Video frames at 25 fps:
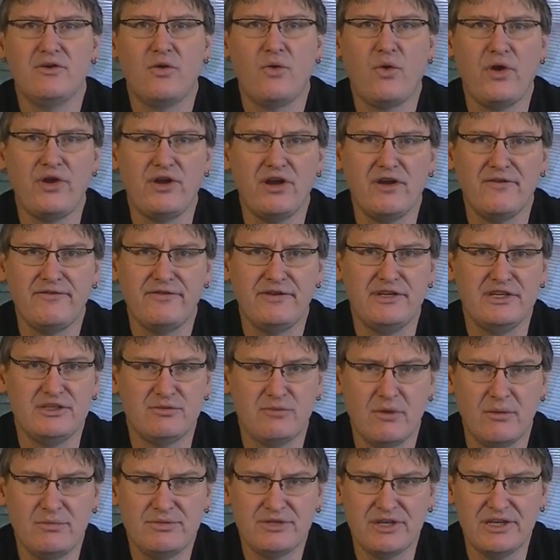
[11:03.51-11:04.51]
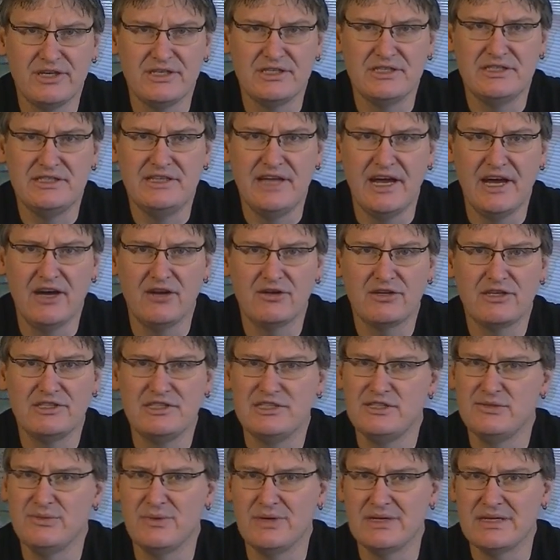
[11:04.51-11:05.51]
Quite often his website is down
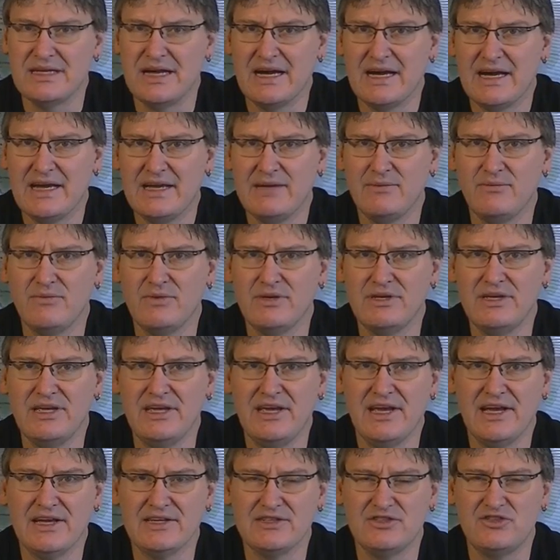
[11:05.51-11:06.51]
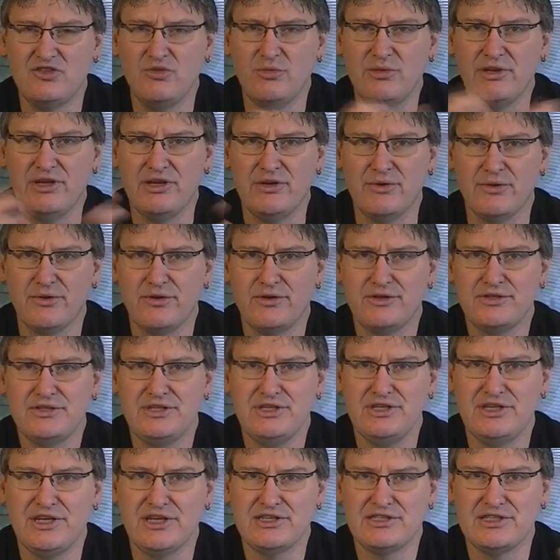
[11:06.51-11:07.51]
because he's one guy, and when he has too many orders,
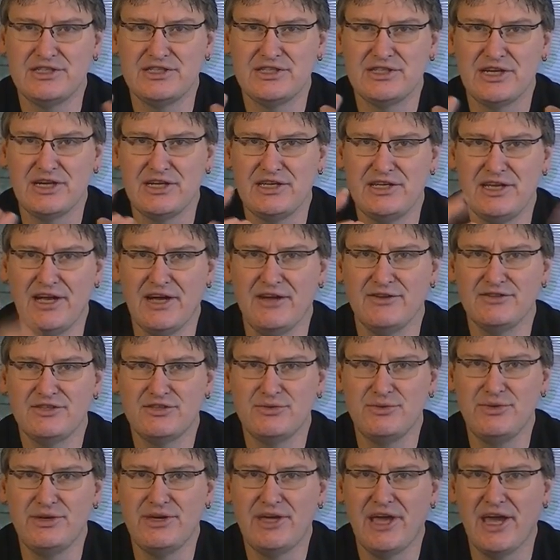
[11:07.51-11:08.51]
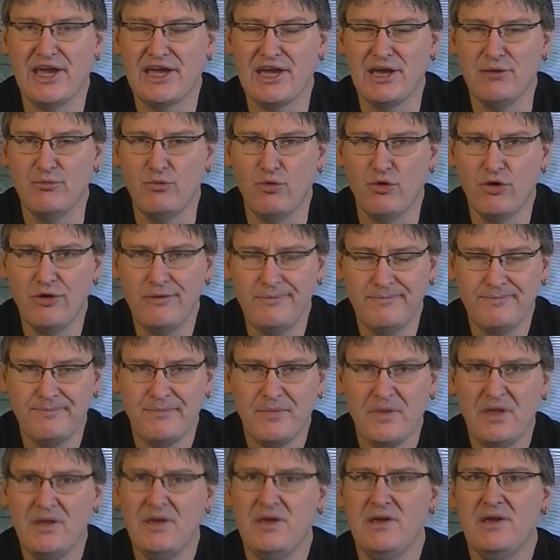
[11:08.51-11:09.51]
he takes his site down so he can't get more,
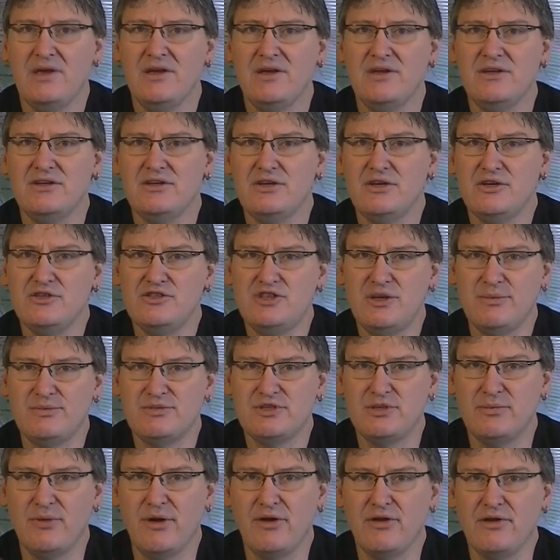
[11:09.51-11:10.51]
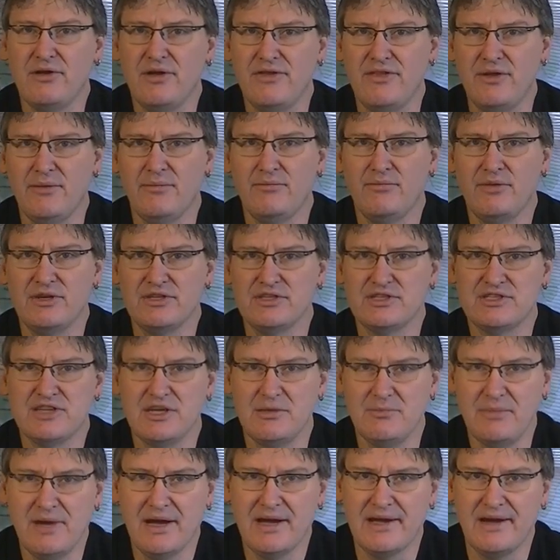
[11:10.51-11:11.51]
ships them out, and then brings the
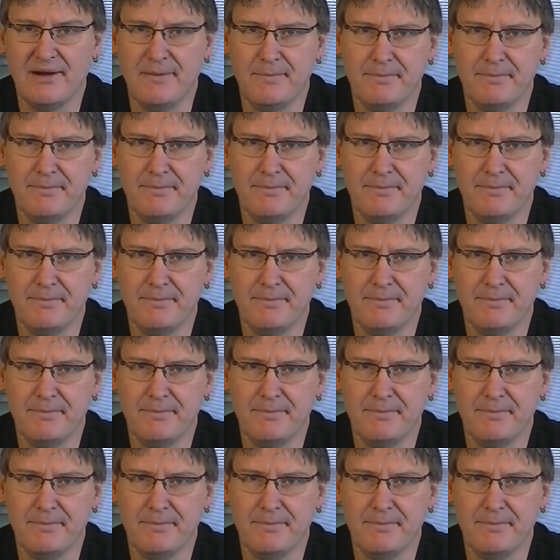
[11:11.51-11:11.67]
site back